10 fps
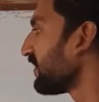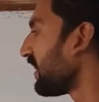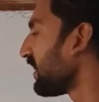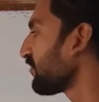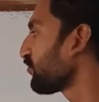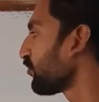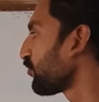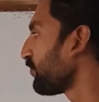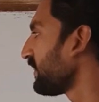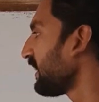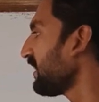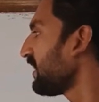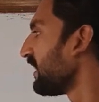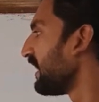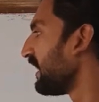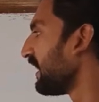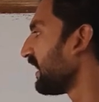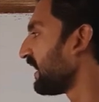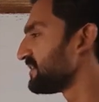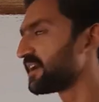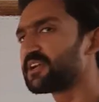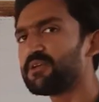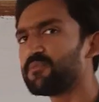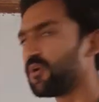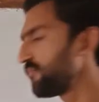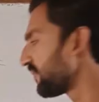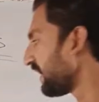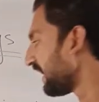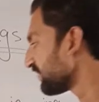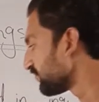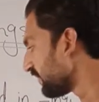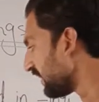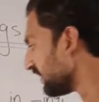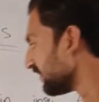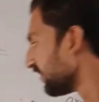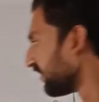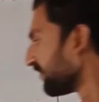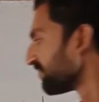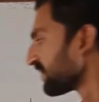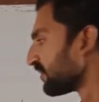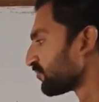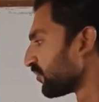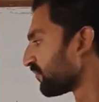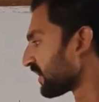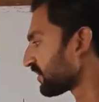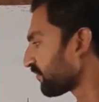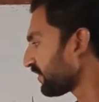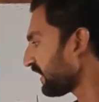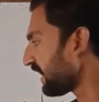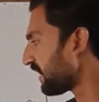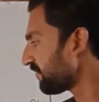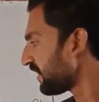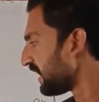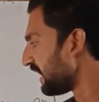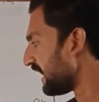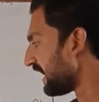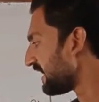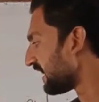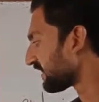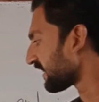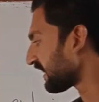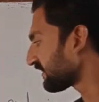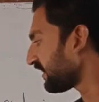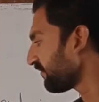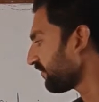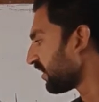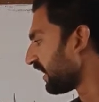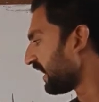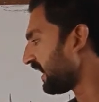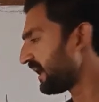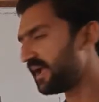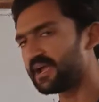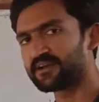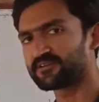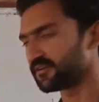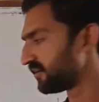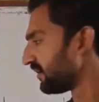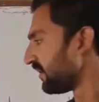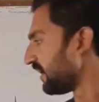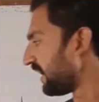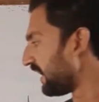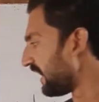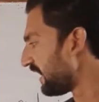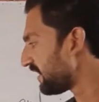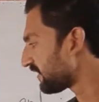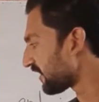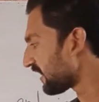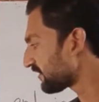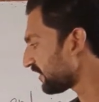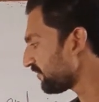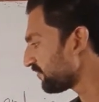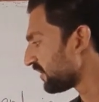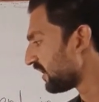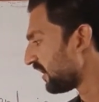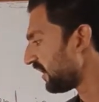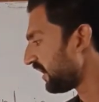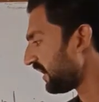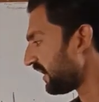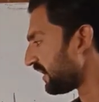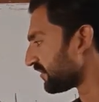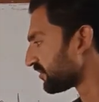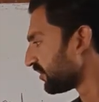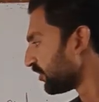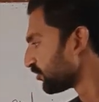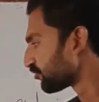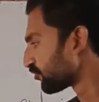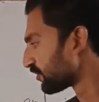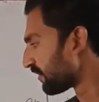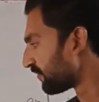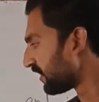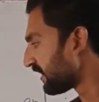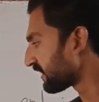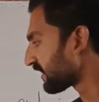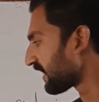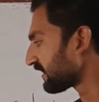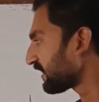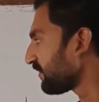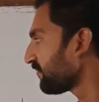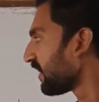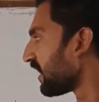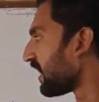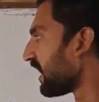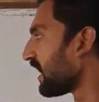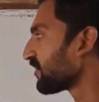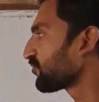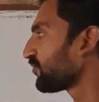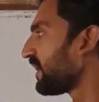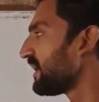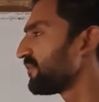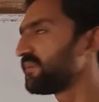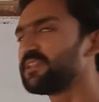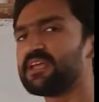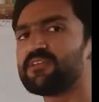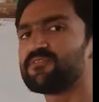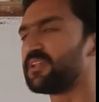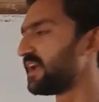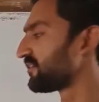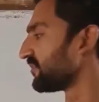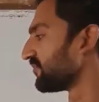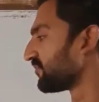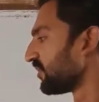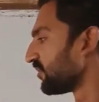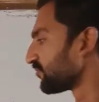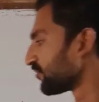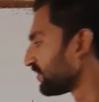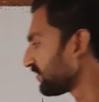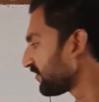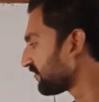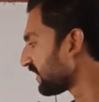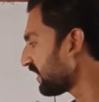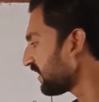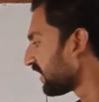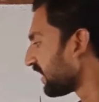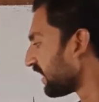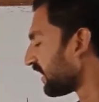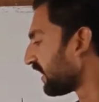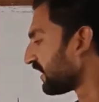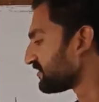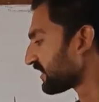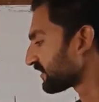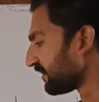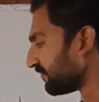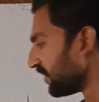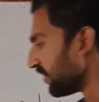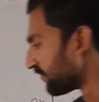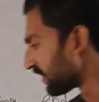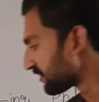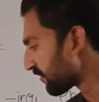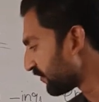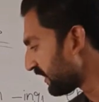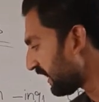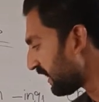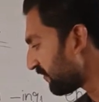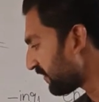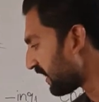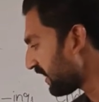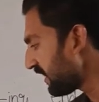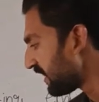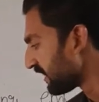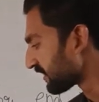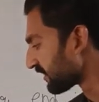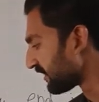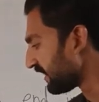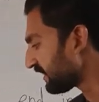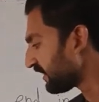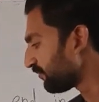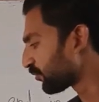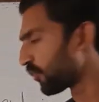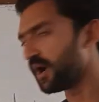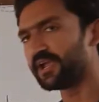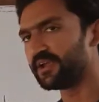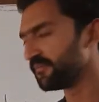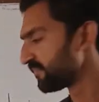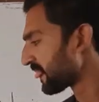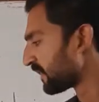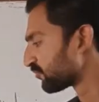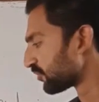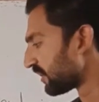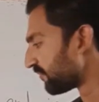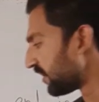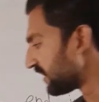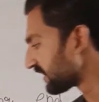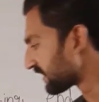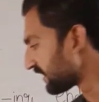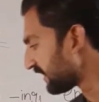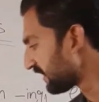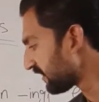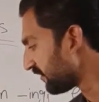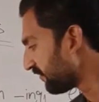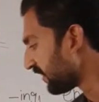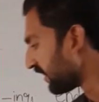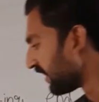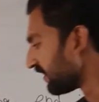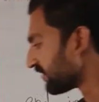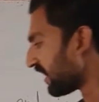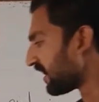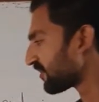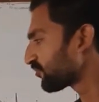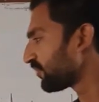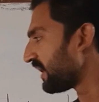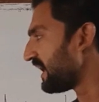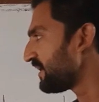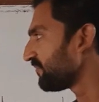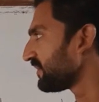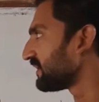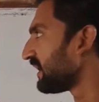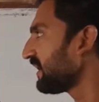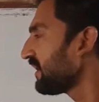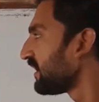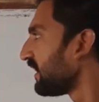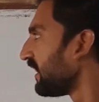also to be a adjective of as well. So further we have an attractive hat. An attractive hat. So the word attractive also ends with these letters. So this is a adjective. Further we have a creative toy. So the word creative is also end with the